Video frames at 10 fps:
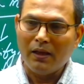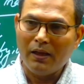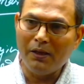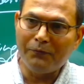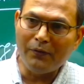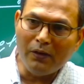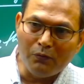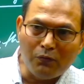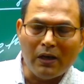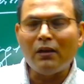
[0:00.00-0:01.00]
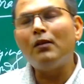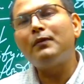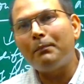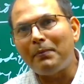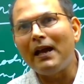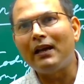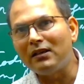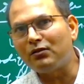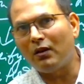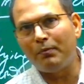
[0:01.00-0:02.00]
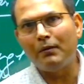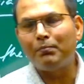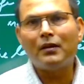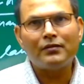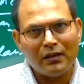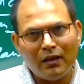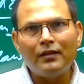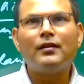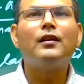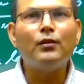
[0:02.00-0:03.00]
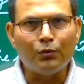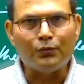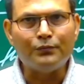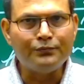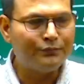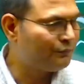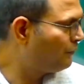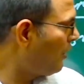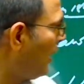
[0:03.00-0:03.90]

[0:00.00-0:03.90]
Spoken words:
If one of the parents of a person is Hindu, and